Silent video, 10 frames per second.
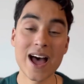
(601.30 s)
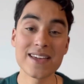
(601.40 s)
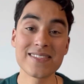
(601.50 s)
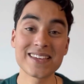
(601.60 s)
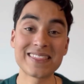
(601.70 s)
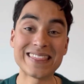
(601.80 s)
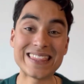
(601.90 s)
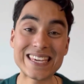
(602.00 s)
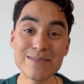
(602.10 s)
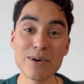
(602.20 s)
I think
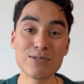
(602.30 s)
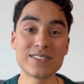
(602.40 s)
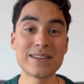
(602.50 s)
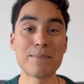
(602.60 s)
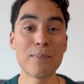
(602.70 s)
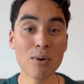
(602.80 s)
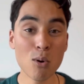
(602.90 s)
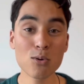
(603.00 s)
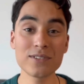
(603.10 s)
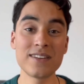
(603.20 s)
the most
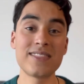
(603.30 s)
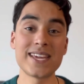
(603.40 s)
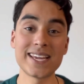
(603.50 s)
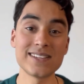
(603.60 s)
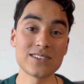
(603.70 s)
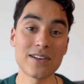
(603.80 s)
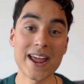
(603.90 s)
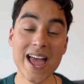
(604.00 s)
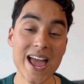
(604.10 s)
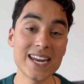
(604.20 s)
important thing is
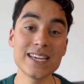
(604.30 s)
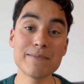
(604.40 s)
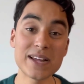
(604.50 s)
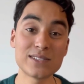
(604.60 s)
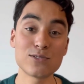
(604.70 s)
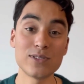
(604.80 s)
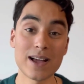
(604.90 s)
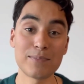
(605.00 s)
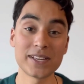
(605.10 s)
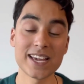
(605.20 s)
on any med school
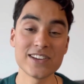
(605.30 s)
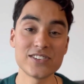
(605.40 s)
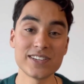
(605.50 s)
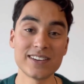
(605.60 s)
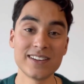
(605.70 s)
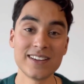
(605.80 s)
application.